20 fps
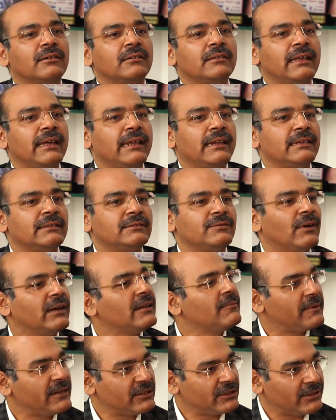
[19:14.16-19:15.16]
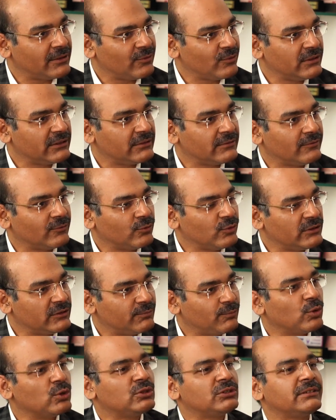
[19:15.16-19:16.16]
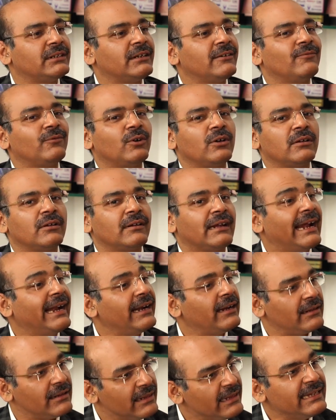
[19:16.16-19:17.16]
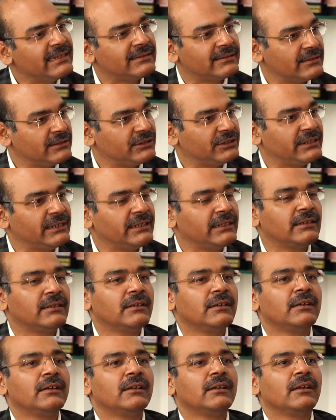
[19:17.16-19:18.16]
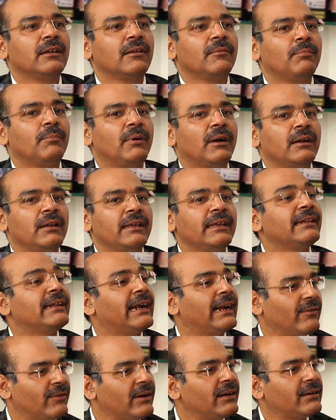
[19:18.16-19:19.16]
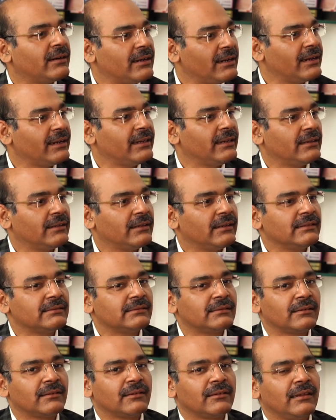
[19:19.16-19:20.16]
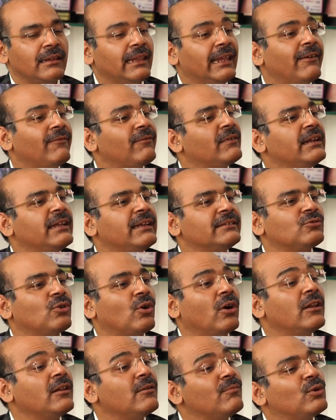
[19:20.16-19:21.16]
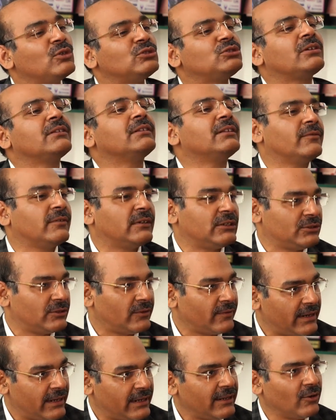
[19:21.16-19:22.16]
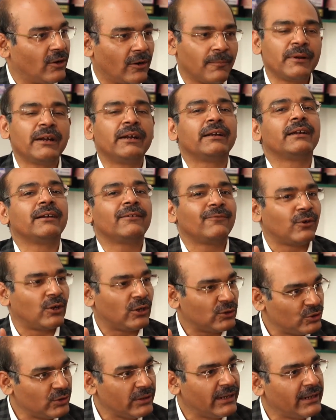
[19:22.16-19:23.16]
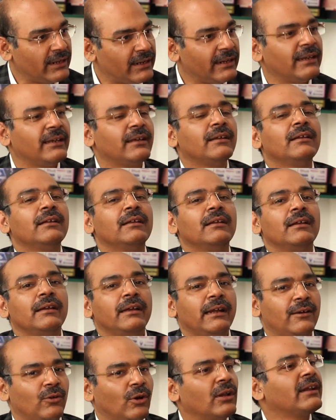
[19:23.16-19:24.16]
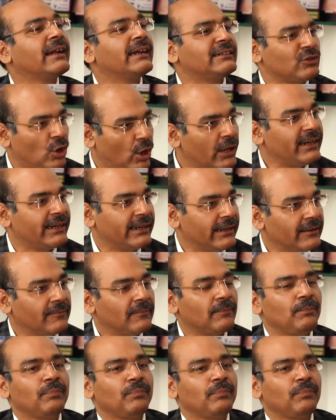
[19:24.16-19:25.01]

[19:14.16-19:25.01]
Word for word: there is one patient who is posted for a right knee surgery, but inadvertently his left knee is almost on the verge of getting operated. Fortunately, it all gets halted.